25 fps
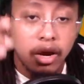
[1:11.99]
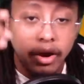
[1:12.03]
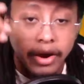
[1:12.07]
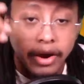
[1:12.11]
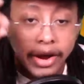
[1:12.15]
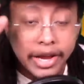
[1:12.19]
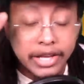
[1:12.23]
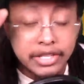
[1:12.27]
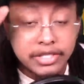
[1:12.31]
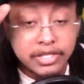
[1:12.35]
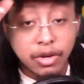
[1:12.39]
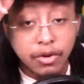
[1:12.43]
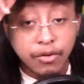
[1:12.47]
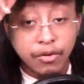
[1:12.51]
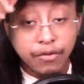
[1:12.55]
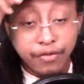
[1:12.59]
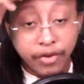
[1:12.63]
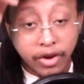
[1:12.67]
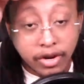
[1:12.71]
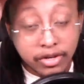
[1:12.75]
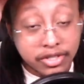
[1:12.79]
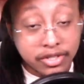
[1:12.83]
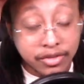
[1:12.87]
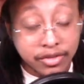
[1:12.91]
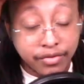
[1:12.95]
All right, so
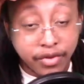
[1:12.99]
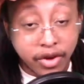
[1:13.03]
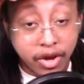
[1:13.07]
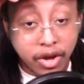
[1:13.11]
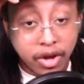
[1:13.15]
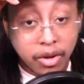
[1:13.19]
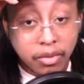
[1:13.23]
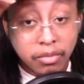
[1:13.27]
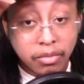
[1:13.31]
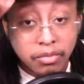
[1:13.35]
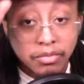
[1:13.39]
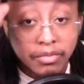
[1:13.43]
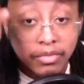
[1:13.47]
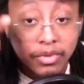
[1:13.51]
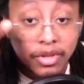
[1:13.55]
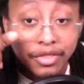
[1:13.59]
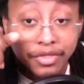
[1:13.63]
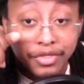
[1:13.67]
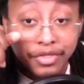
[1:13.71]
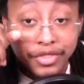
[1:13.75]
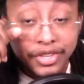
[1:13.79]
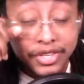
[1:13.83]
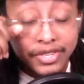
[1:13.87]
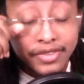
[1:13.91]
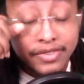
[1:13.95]
first of all,
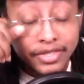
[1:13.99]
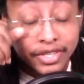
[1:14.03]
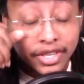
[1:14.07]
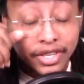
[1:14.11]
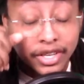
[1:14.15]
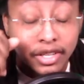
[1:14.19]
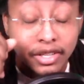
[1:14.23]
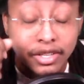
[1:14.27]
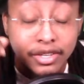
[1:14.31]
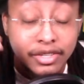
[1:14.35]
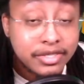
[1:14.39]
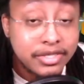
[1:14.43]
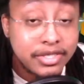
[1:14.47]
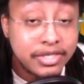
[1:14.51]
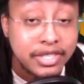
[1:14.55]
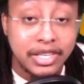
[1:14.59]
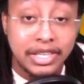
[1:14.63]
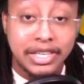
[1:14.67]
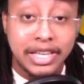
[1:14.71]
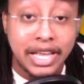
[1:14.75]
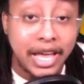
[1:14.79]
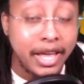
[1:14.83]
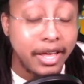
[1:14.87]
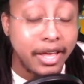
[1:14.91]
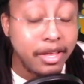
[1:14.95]
the Steelers
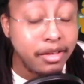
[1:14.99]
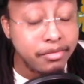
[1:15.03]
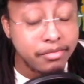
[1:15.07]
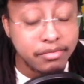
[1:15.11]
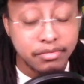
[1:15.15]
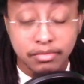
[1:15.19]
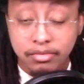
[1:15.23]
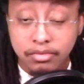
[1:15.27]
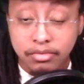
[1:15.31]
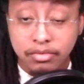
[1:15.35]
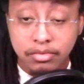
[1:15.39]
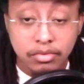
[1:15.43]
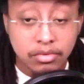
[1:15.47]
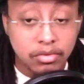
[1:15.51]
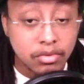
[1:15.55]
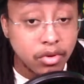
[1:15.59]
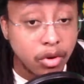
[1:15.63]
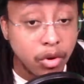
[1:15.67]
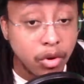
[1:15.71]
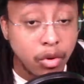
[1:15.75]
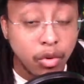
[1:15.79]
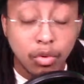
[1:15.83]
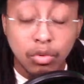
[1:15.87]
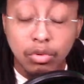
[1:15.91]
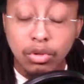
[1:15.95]
today,
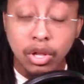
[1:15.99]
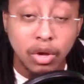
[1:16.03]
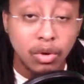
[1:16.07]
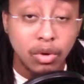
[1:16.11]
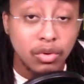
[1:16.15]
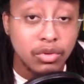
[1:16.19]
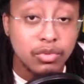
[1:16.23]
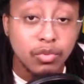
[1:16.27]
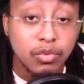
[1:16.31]
who knows